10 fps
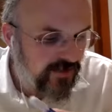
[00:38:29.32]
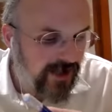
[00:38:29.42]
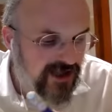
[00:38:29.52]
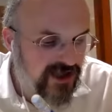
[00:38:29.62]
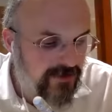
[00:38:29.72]
The
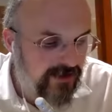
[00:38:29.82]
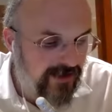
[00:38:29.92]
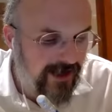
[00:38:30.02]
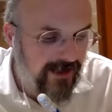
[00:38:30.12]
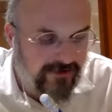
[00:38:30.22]
Kash that Rabbi
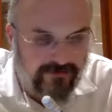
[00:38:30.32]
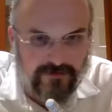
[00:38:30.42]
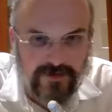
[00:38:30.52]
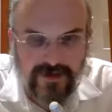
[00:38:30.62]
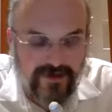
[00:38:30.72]

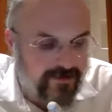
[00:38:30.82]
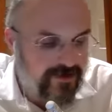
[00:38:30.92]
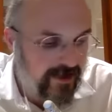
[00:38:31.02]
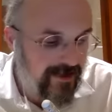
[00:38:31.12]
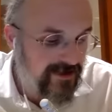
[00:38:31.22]
Tam, Rabbi
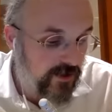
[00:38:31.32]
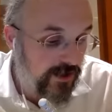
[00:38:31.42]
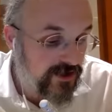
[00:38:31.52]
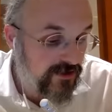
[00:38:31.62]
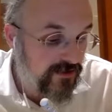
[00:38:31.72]
Tam has a
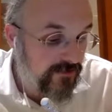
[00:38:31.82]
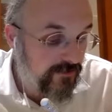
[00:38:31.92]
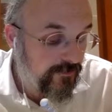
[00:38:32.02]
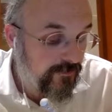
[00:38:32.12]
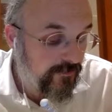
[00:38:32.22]
question.
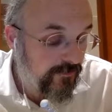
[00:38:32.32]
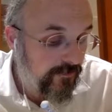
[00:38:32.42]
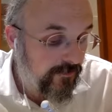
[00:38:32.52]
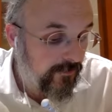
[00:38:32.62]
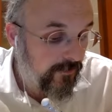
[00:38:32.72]

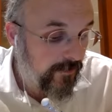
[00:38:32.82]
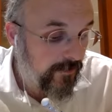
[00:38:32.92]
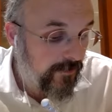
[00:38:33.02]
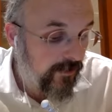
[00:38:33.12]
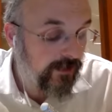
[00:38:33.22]

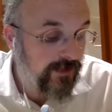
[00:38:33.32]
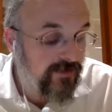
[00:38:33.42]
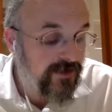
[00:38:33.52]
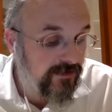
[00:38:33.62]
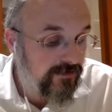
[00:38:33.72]

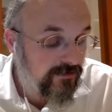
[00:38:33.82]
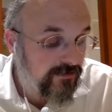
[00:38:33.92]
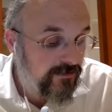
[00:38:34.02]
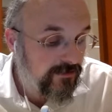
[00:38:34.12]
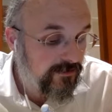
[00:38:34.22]
livnin.
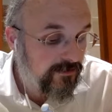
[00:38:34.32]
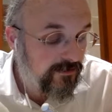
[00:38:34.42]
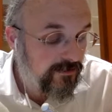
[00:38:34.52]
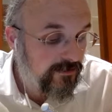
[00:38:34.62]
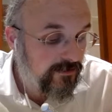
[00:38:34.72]

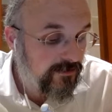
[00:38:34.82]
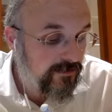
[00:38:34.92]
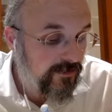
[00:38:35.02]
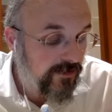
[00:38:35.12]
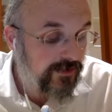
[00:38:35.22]

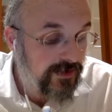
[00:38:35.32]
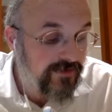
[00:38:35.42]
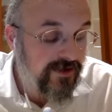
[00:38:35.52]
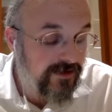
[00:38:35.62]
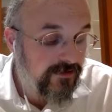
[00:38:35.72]
the
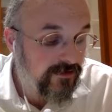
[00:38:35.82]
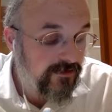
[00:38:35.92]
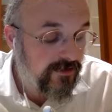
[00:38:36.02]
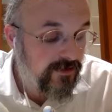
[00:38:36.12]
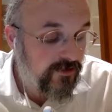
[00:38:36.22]
Livnin,
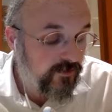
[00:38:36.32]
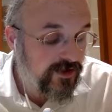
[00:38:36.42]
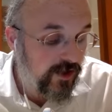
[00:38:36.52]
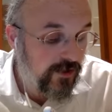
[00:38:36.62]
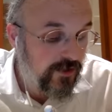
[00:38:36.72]
which
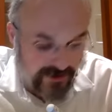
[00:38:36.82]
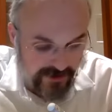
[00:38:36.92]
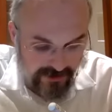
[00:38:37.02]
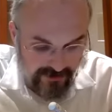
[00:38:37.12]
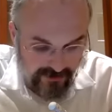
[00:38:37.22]
are
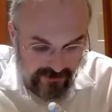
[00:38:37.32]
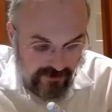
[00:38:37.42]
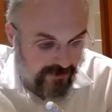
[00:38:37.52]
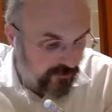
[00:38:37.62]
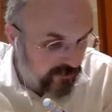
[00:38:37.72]
the
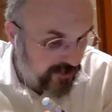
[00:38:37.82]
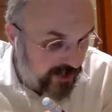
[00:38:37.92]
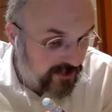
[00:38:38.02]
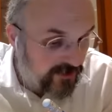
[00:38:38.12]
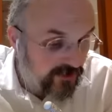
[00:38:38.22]

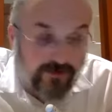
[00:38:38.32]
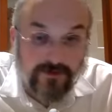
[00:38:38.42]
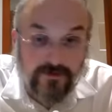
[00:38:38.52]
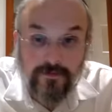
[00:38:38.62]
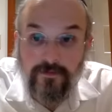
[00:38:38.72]
bricks,
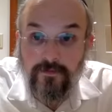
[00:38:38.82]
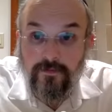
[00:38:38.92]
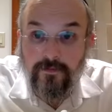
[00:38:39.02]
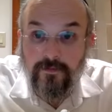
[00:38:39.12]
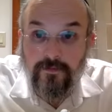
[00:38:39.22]

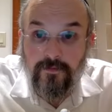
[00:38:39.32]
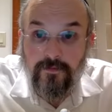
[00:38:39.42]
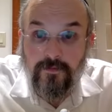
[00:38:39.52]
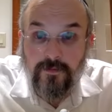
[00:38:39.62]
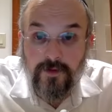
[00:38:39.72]

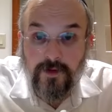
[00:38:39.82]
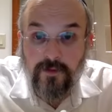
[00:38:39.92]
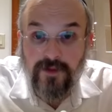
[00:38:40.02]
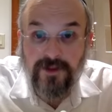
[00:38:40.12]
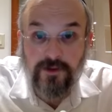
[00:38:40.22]
the
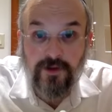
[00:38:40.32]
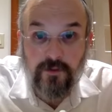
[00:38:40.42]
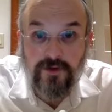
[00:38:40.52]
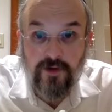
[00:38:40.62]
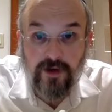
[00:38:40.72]
bricks are only
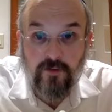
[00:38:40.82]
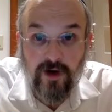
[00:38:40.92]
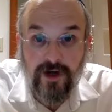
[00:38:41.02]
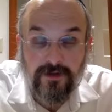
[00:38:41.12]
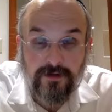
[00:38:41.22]
three Tvachim
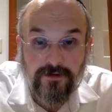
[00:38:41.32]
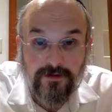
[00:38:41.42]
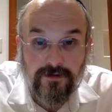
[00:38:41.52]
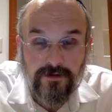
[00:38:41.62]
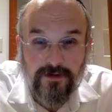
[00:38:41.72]
wide.
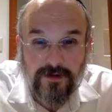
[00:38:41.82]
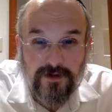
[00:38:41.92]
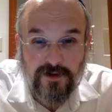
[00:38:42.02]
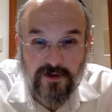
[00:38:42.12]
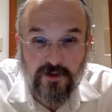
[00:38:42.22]
So
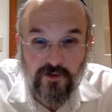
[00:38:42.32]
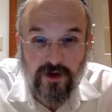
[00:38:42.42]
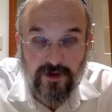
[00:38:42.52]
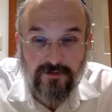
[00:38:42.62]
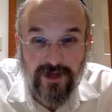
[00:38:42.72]
it's two
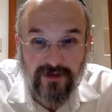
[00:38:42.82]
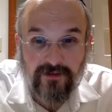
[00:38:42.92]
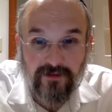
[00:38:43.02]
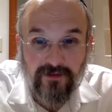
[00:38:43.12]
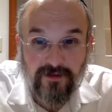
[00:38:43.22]
Tvachim
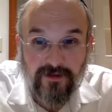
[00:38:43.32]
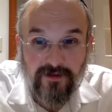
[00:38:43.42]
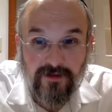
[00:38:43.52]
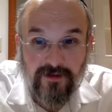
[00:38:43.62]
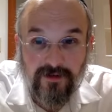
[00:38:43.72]
less
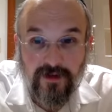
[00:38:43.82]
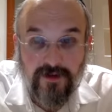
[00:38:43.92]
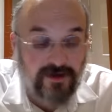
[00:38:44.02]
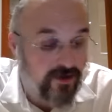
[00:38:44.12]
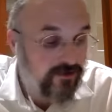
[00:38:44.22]
than the
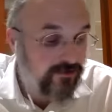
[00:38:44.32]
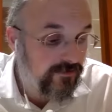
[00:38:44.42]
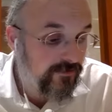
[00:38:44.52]
stone